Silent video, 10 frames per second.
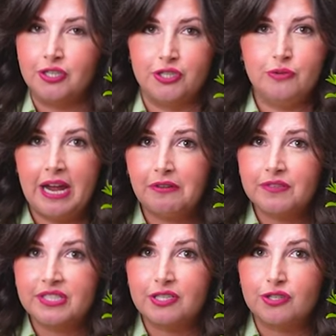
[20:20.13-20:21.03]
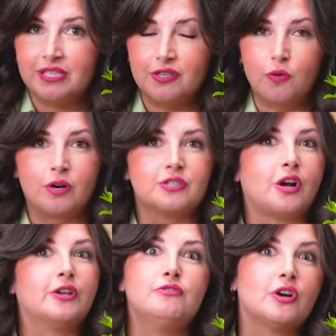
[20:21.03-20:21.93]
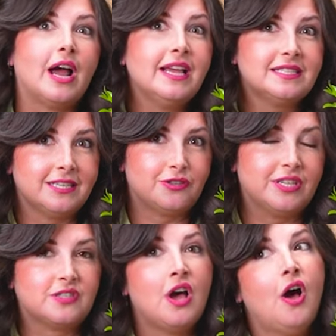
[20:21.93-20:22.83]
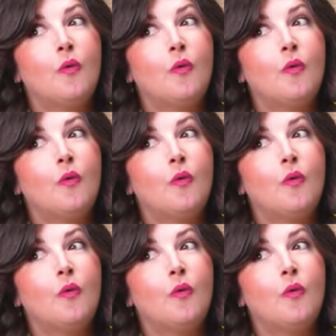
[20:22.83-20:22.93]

Do you care for citrus indoors? Are you trying citrus?